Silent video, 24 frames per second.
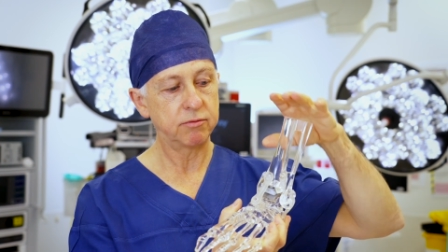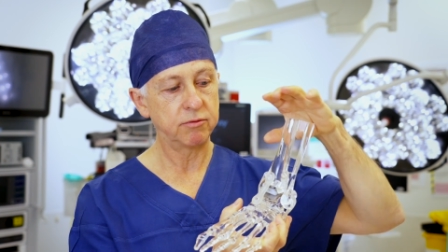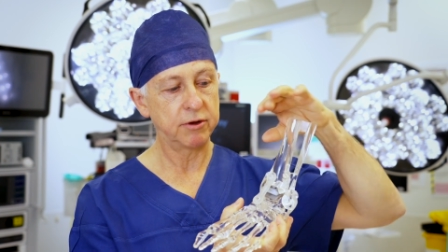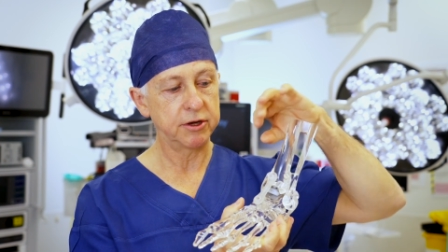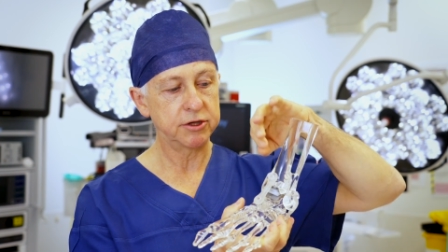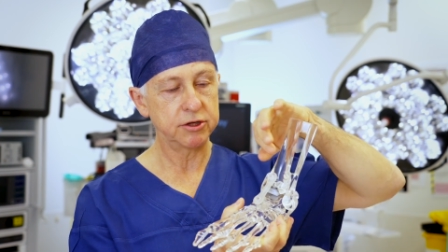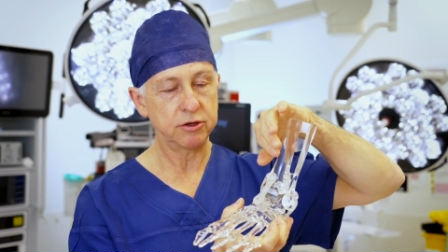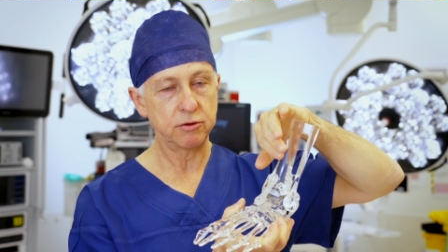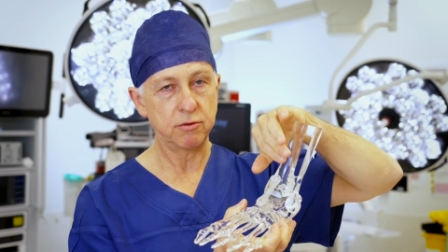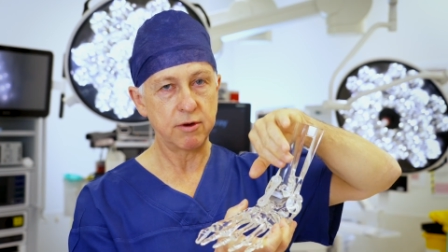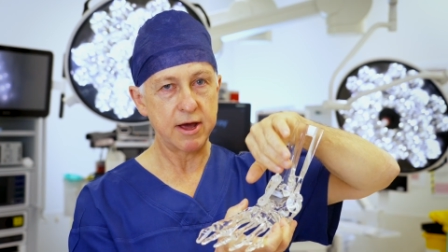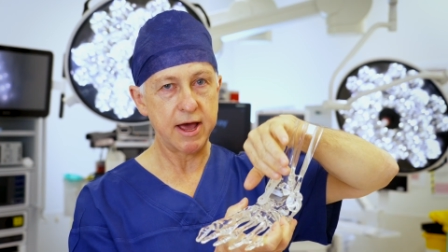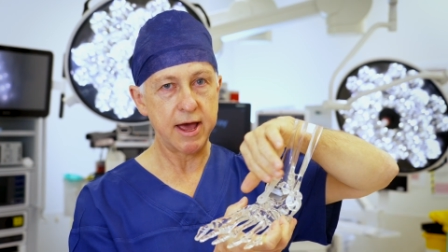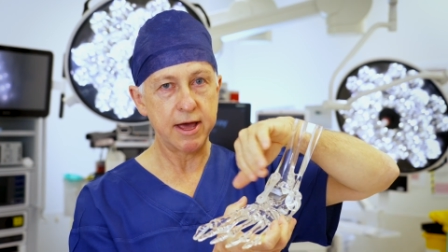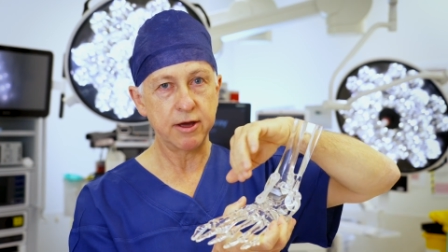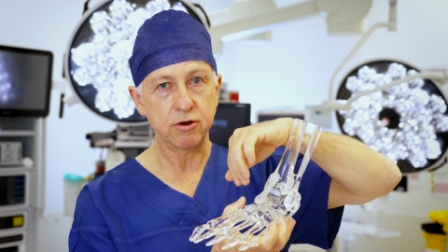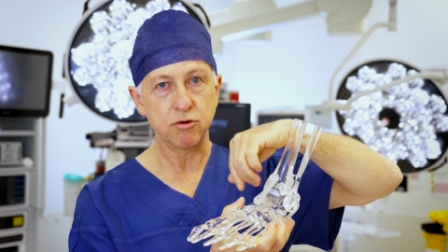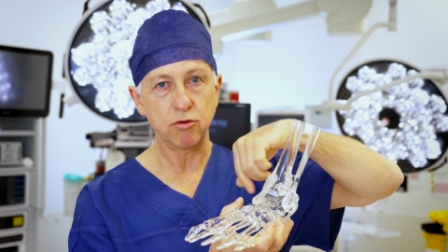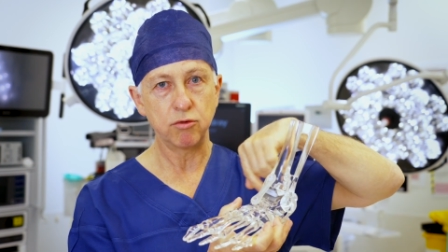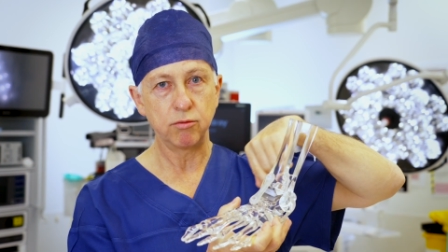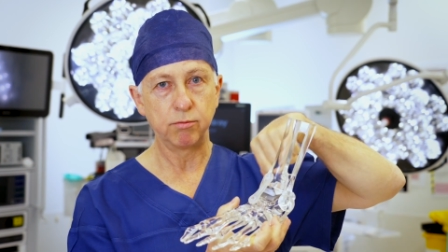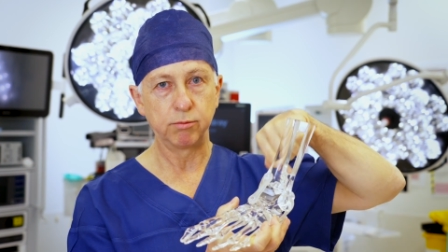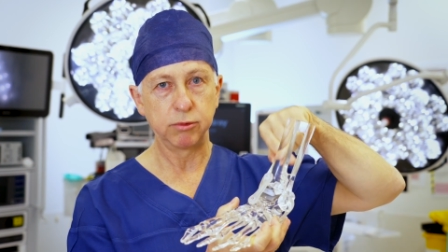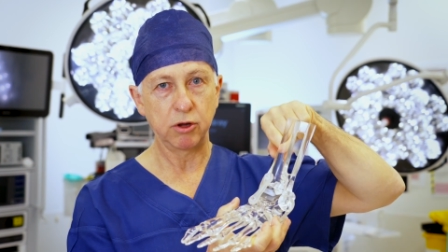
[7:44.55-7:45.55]
We do
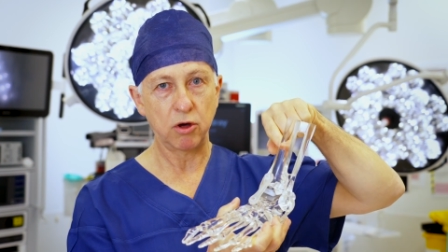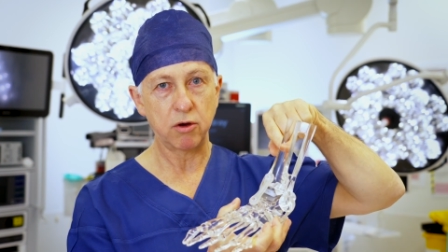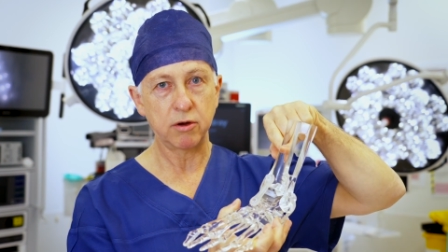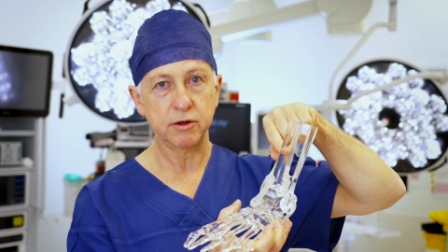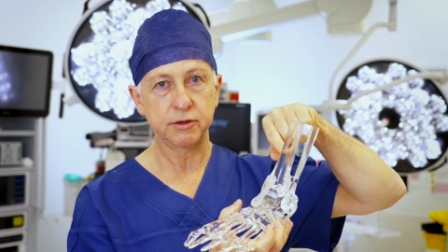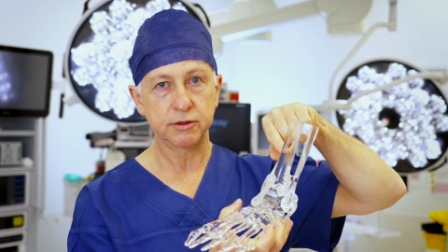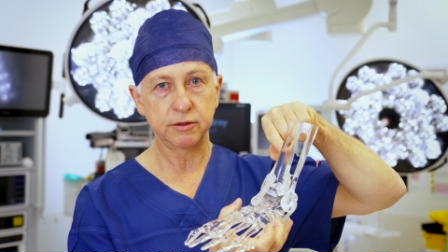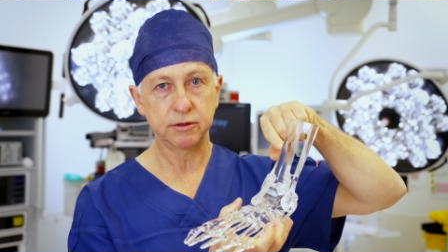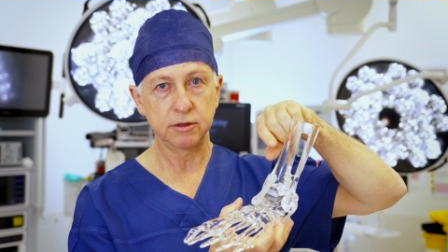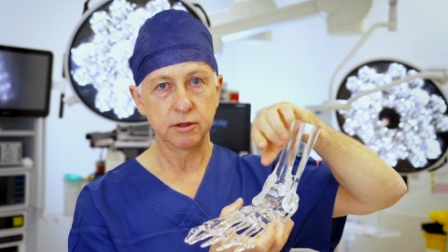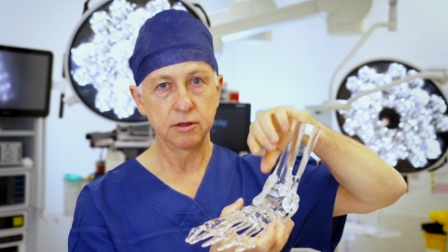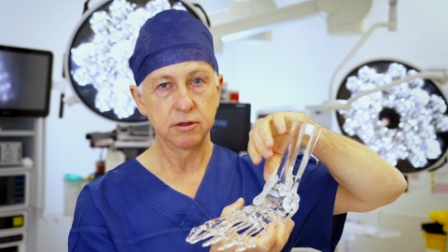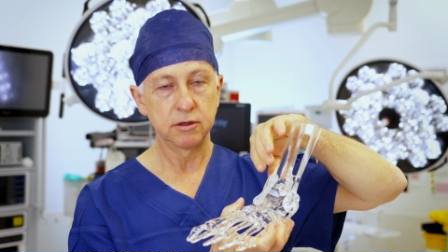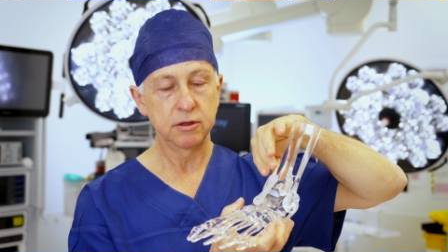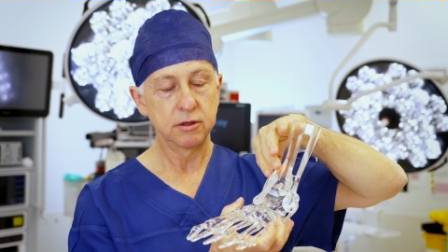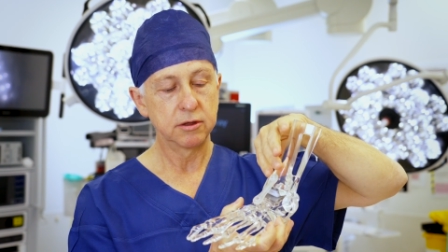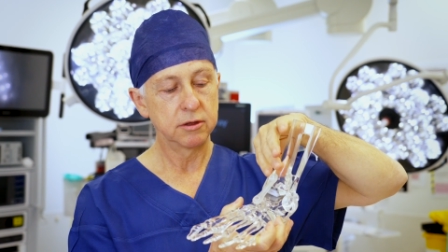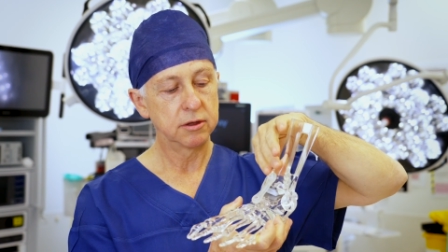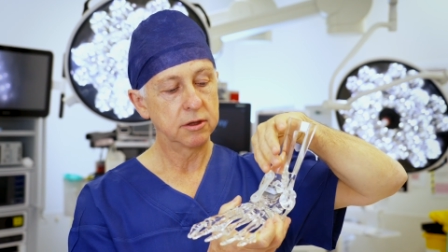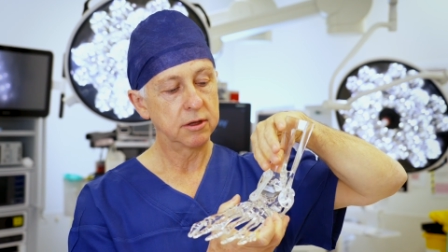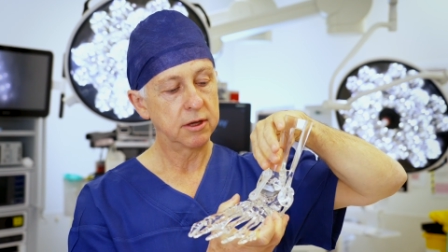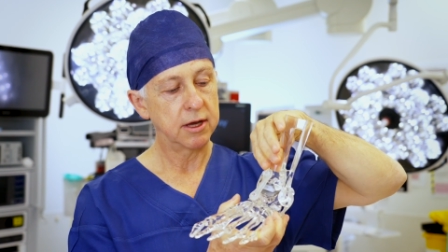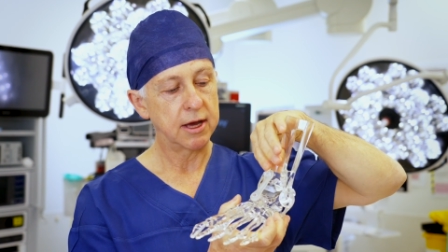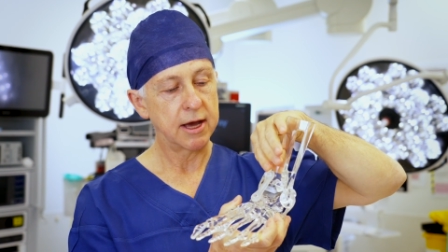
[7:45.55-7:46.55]
ankle blocks
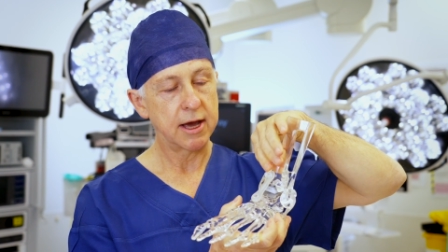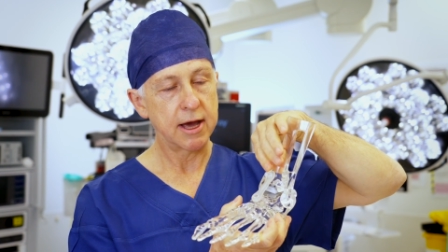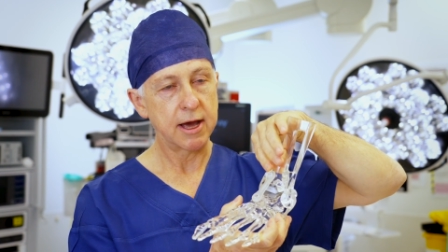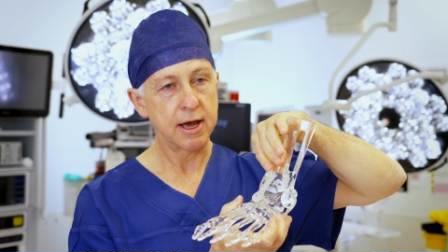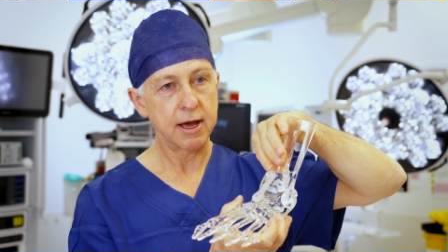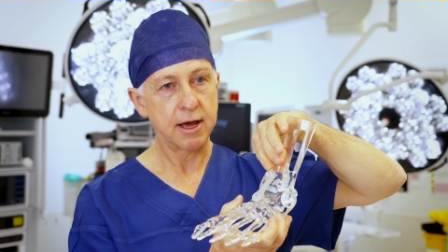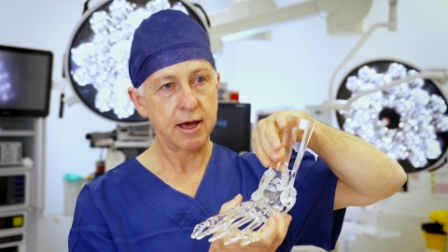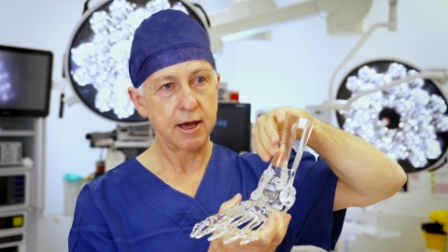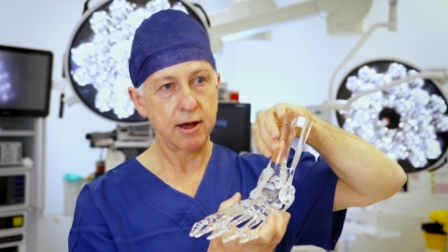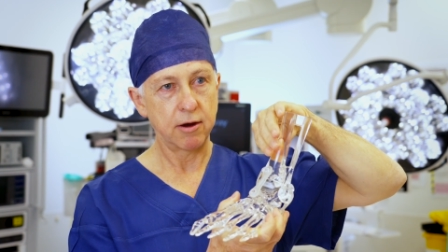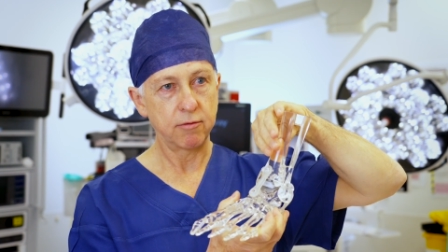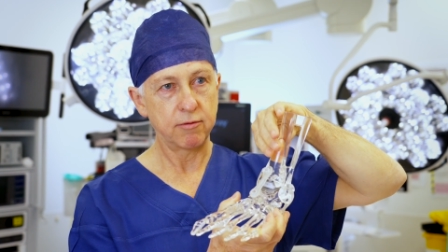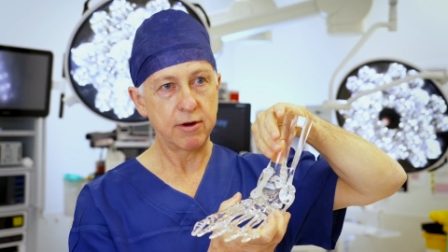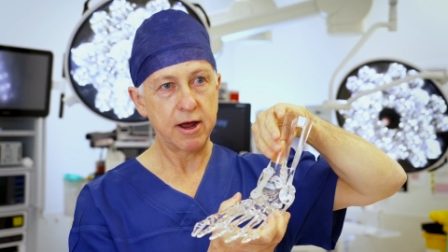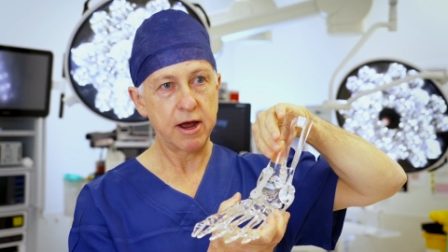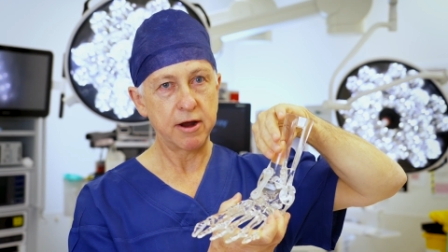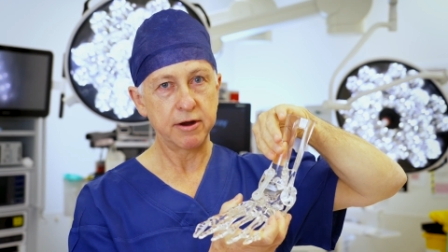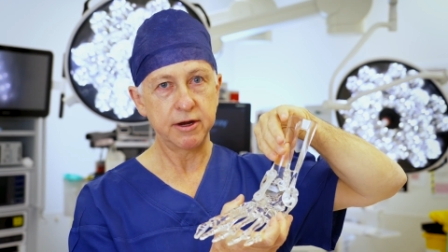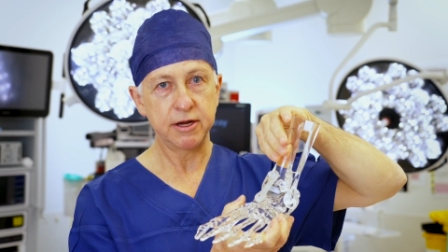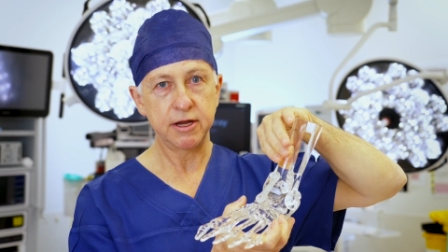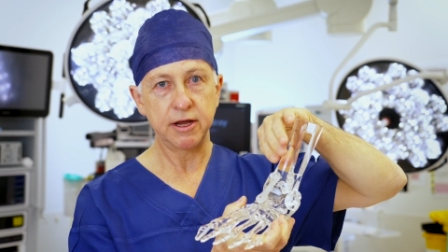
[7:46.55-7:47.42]
around